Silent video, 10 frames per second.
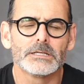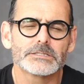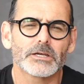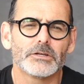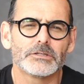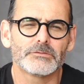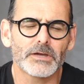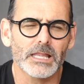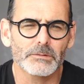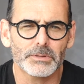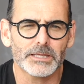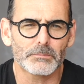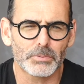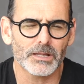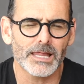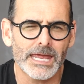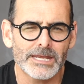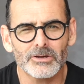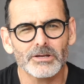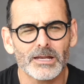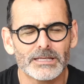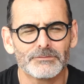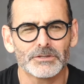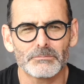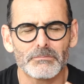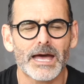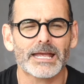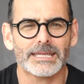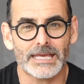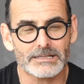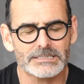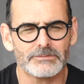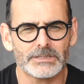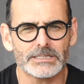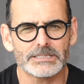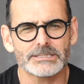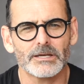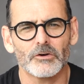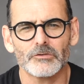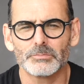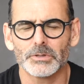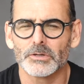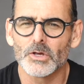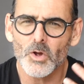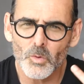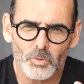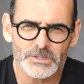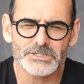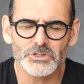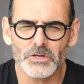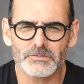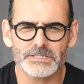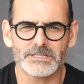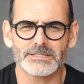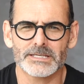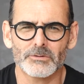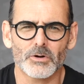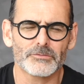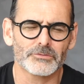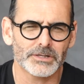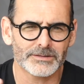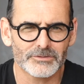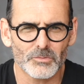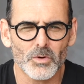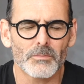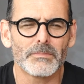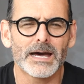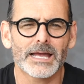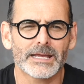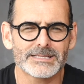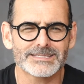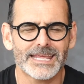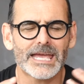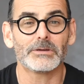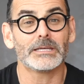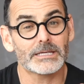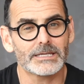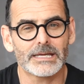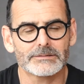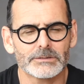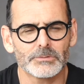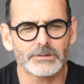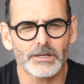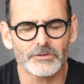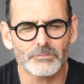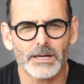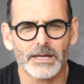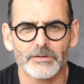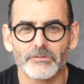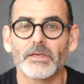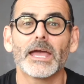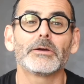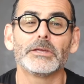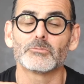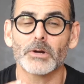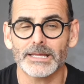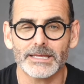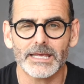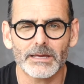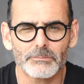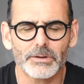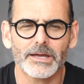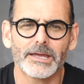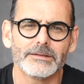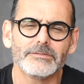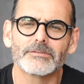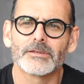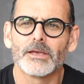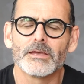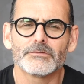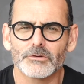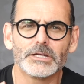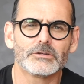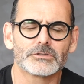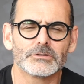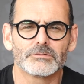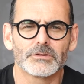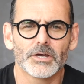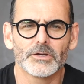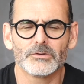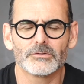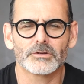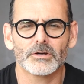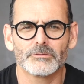So developing a plan, not only for the marketing activity itself, but what services are you offering to what markets, and how are you connecting with those markets? How are you running campaigns for each of those